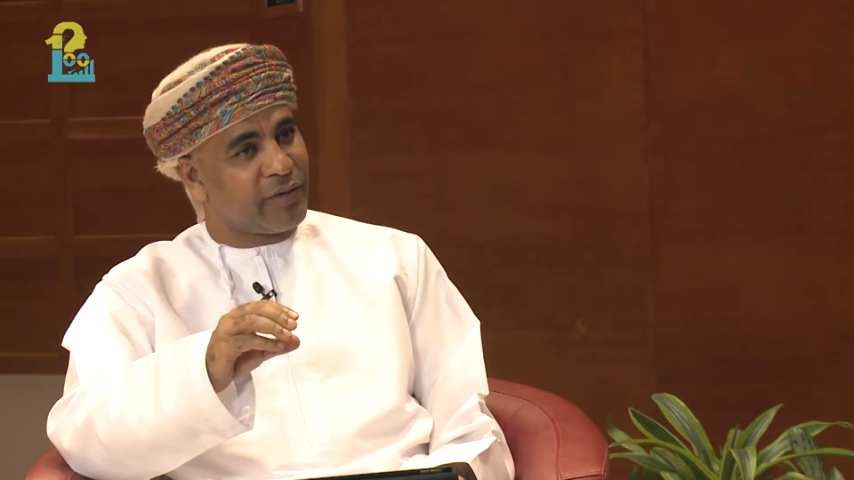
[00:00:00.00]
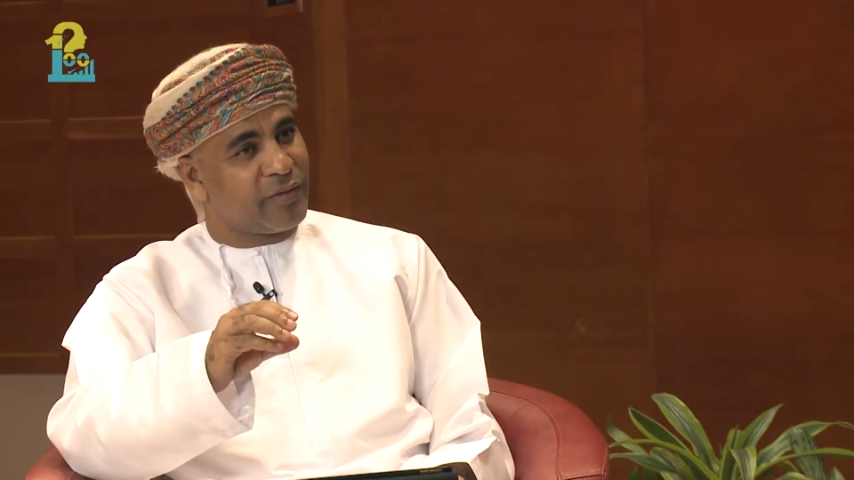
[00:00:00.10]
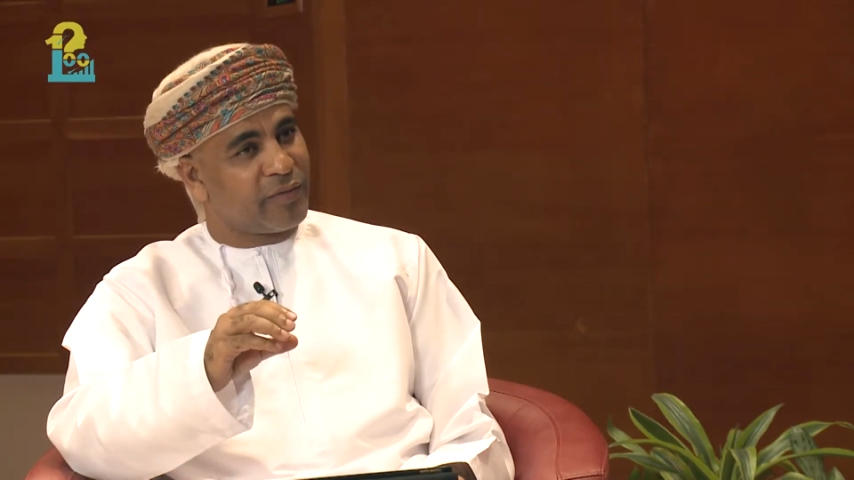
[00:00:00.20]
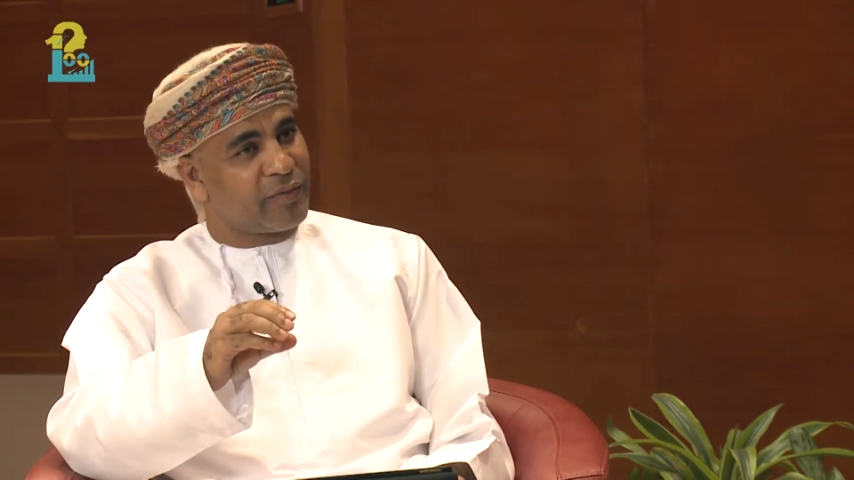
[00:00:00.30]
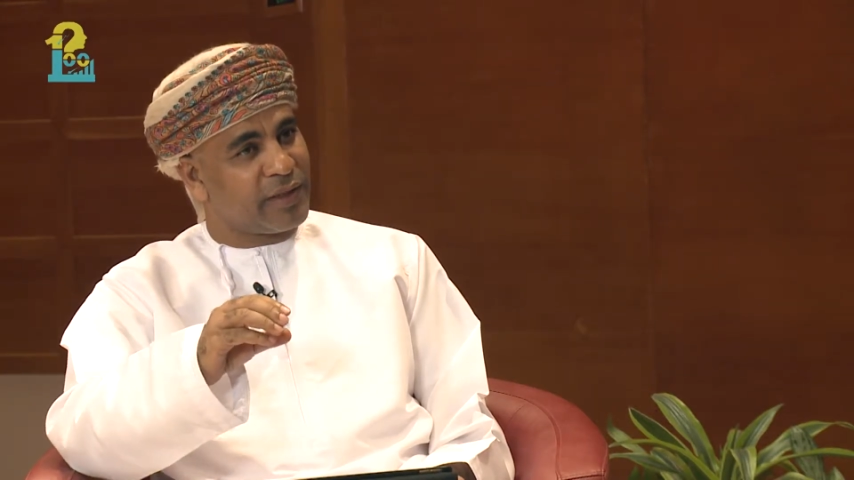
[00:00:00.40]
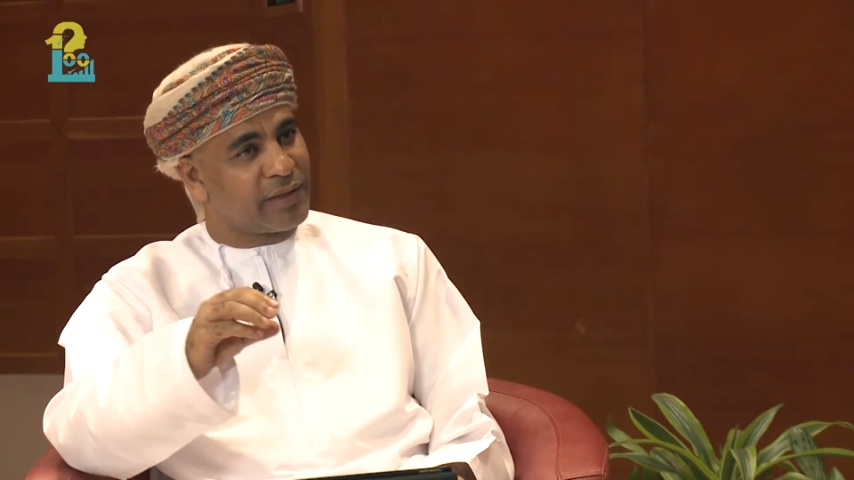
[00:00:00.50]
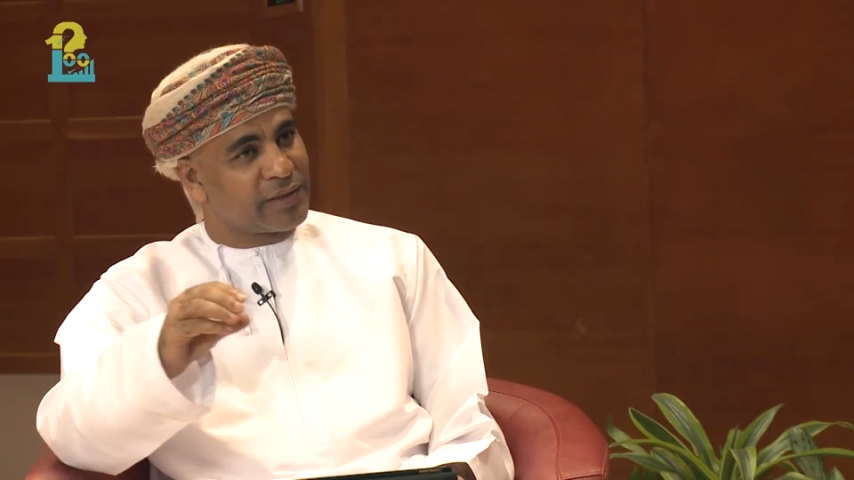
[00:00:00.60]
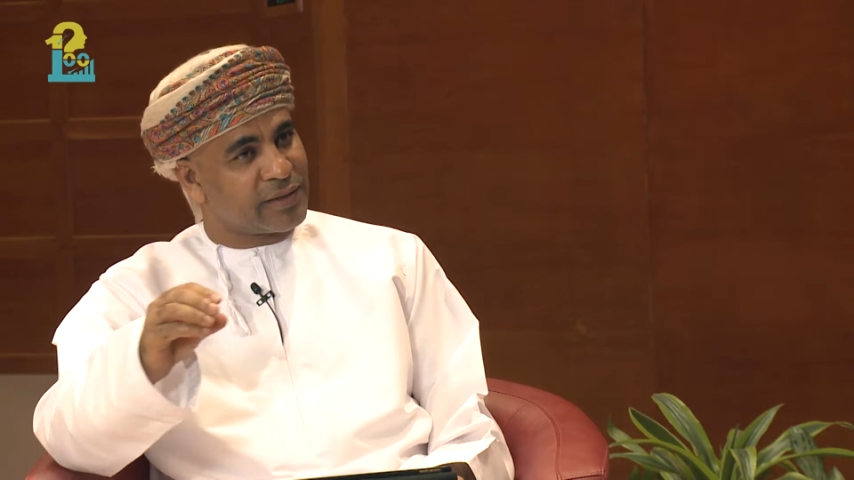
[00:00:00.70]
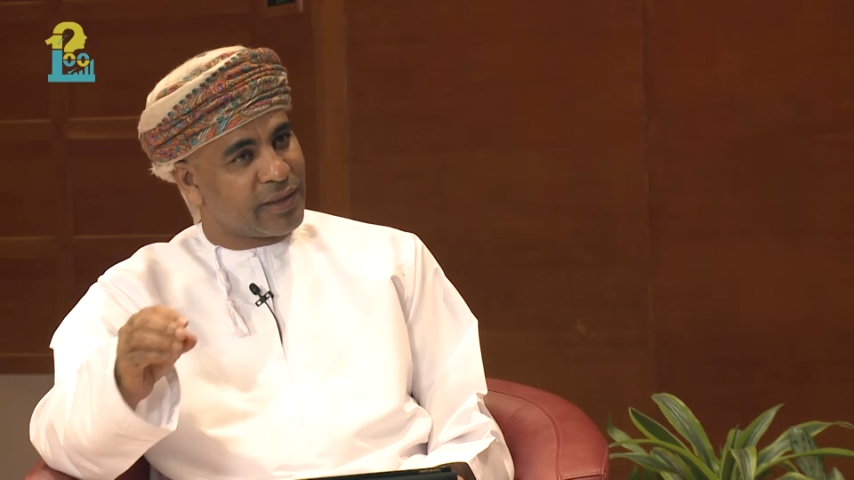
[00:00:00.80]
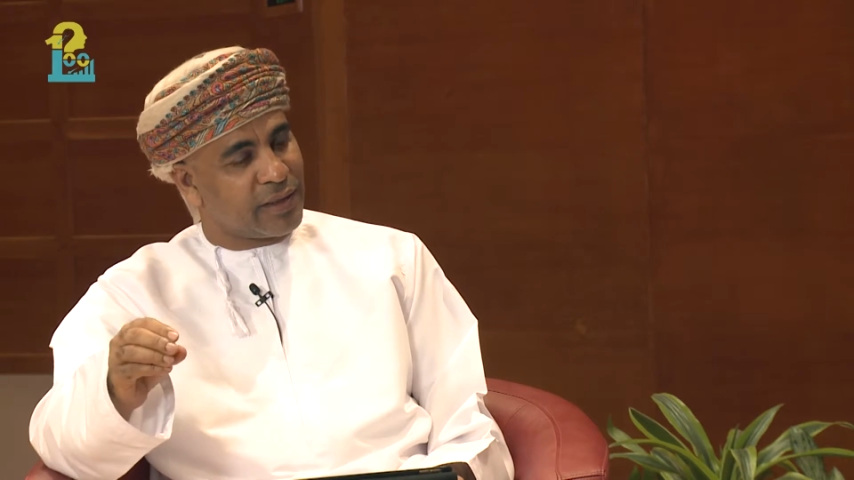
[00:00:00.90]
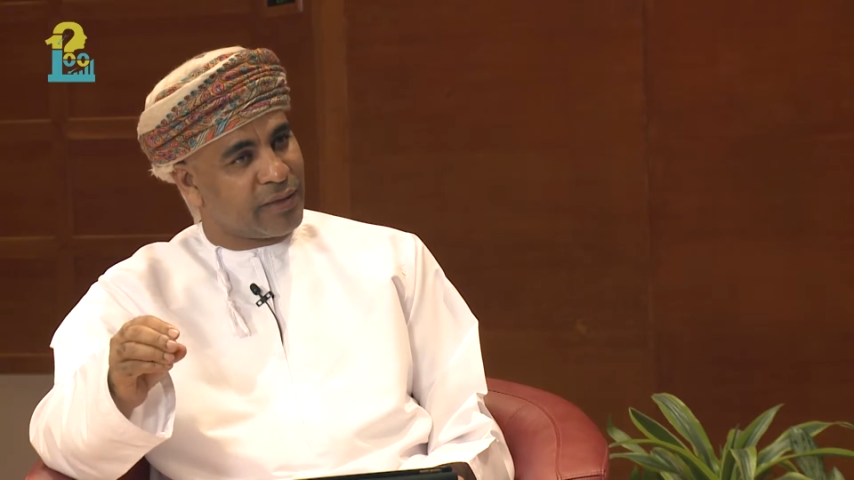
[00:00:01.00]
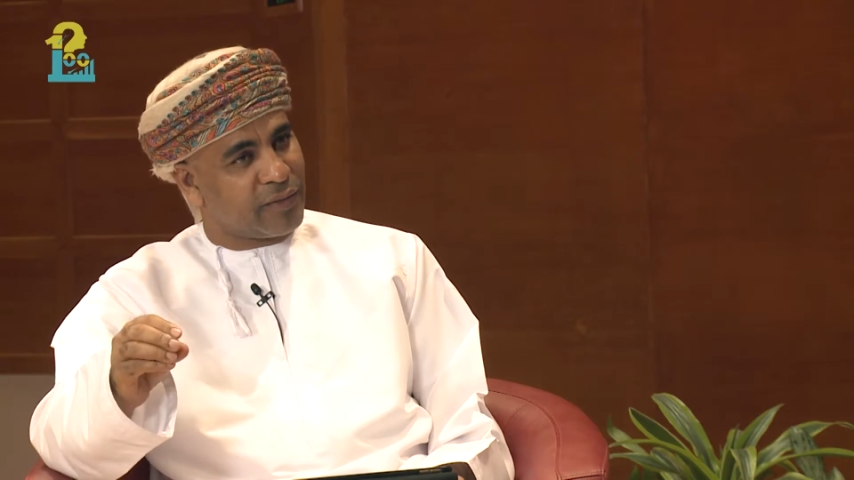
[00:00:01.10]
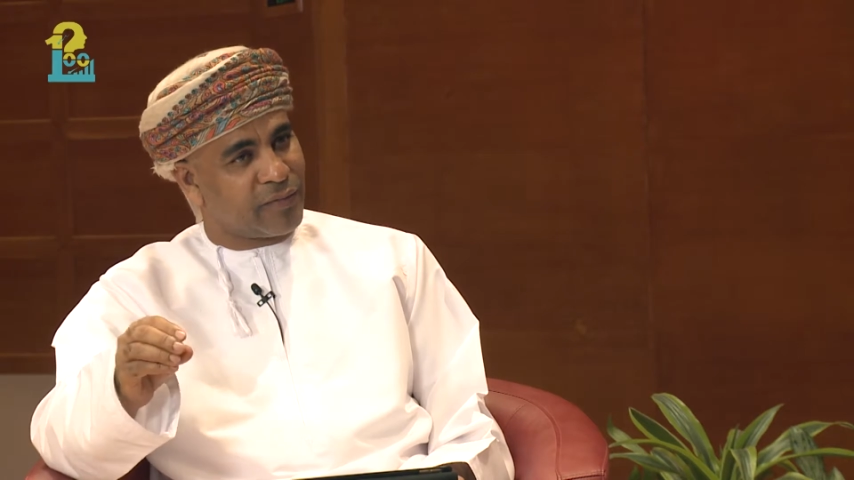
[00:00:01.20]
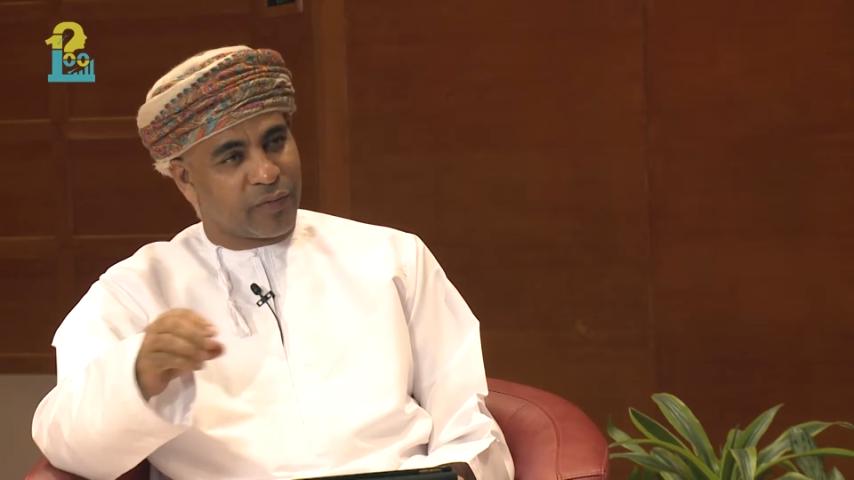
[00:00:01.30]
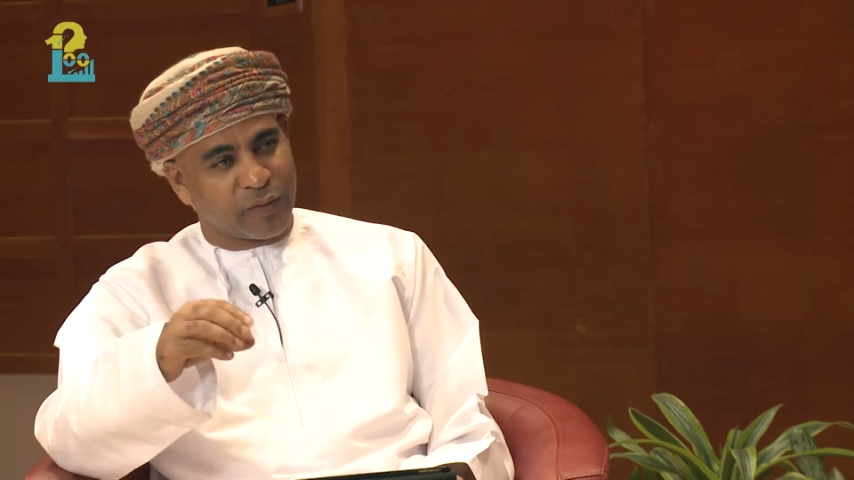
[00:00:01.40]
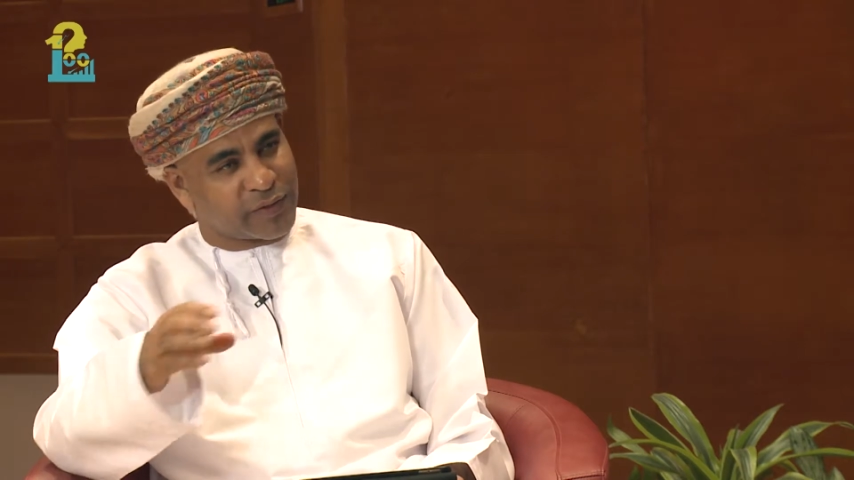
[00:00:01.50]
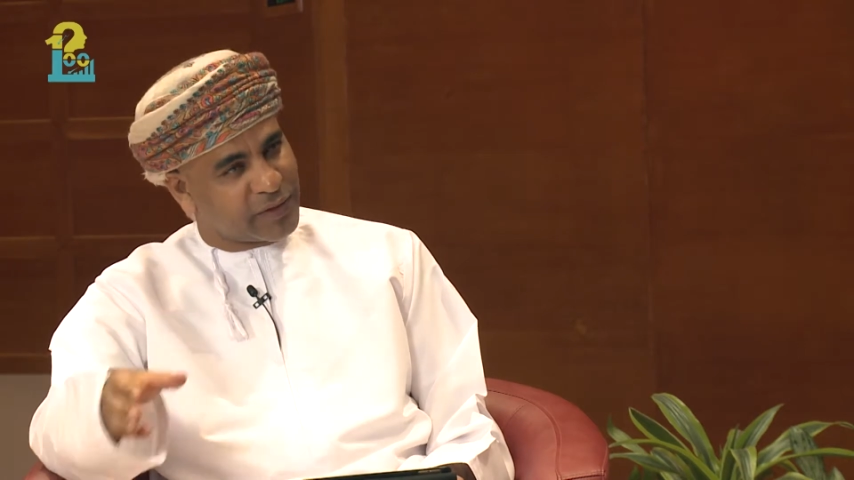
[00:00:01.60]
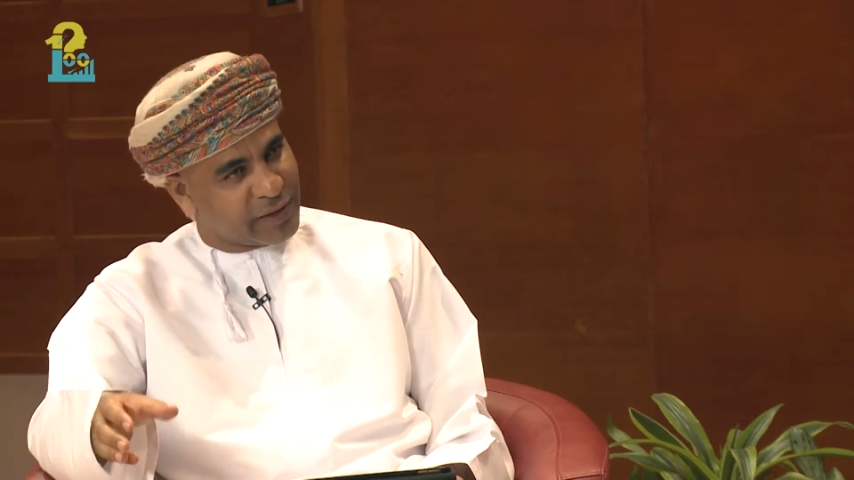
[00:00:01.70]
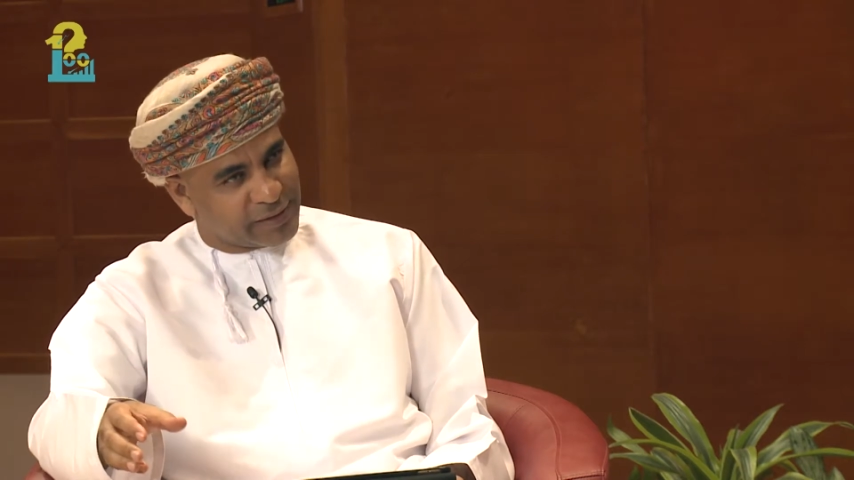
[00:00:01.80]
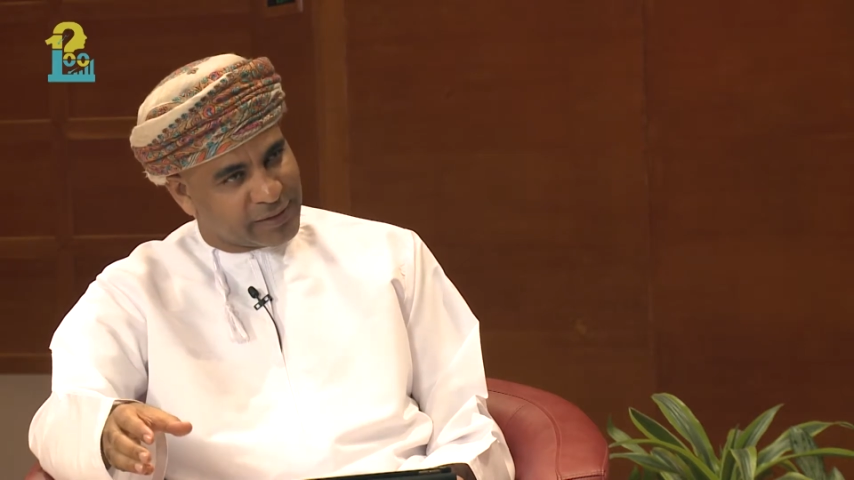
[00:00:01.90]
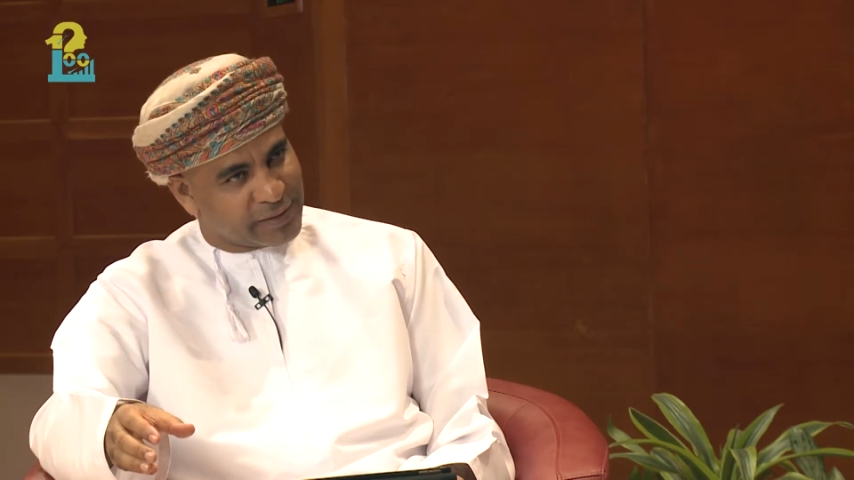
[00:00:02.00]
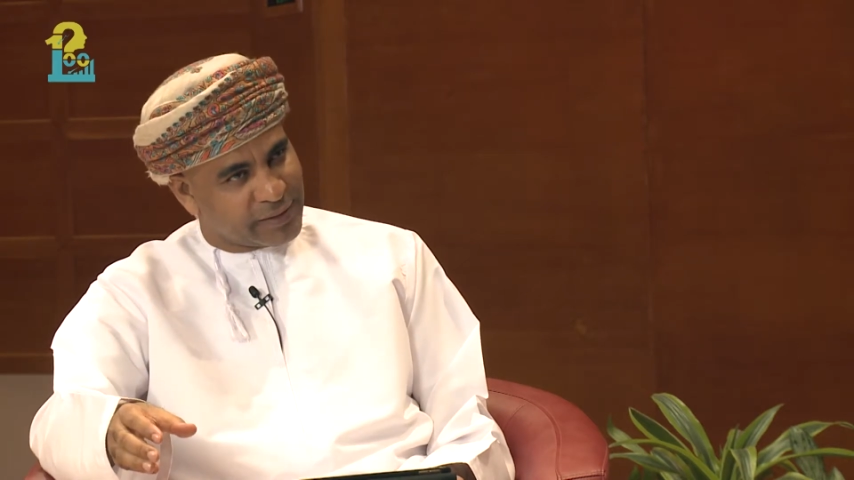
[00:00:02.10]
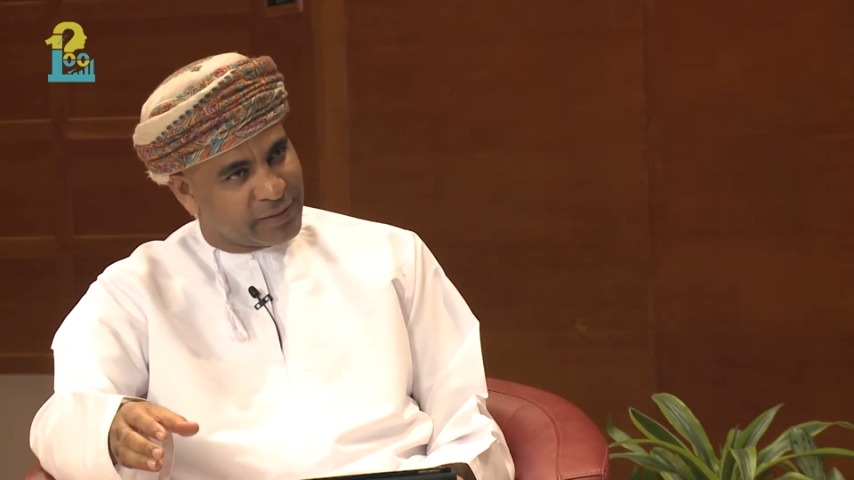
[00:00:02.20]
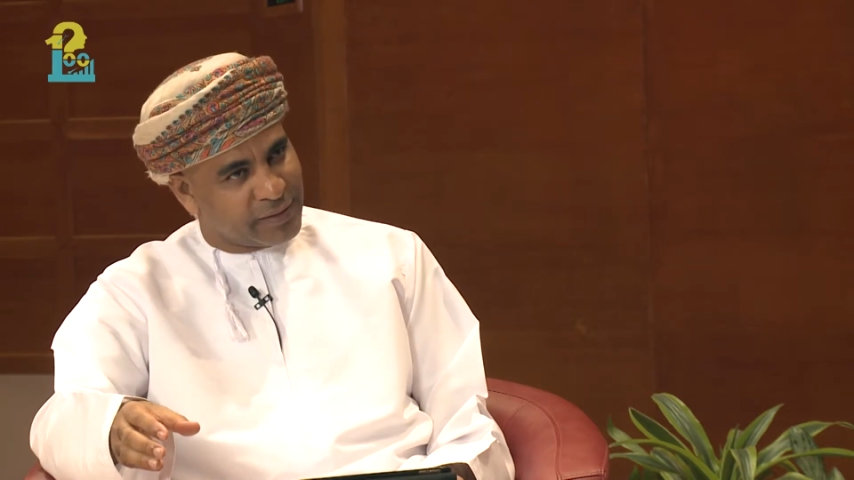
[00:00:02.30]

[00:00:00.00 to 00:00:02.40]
of those risks?